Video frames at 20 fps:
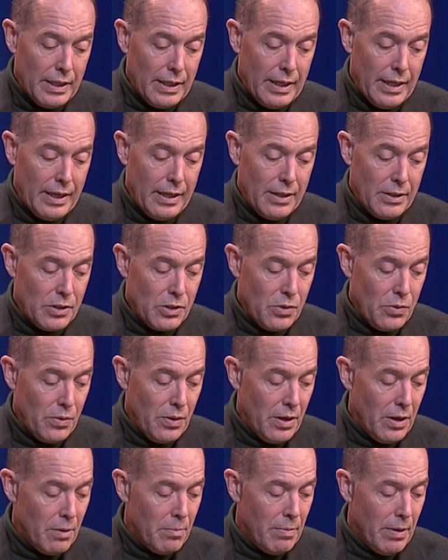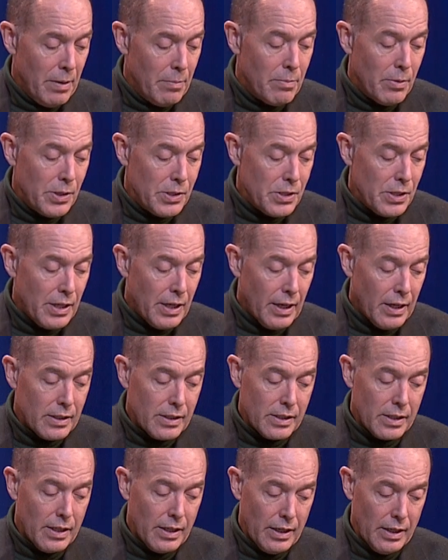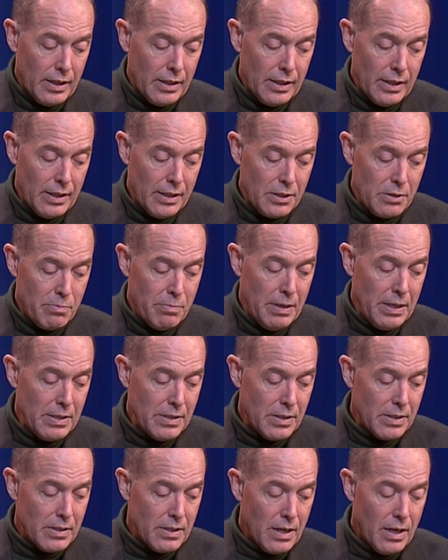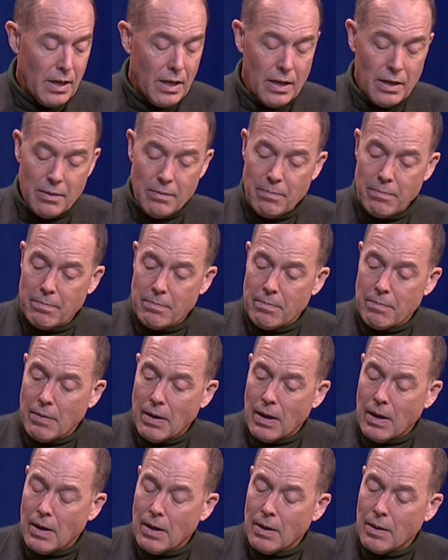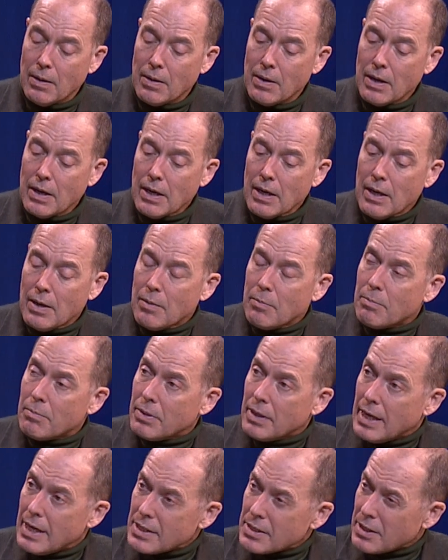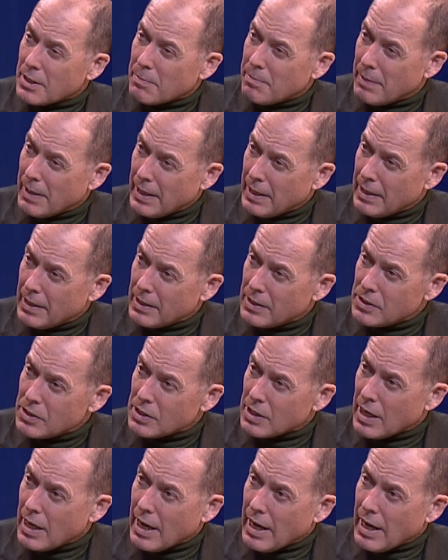and it's created by Boise Cascade, and it's based on plastic bags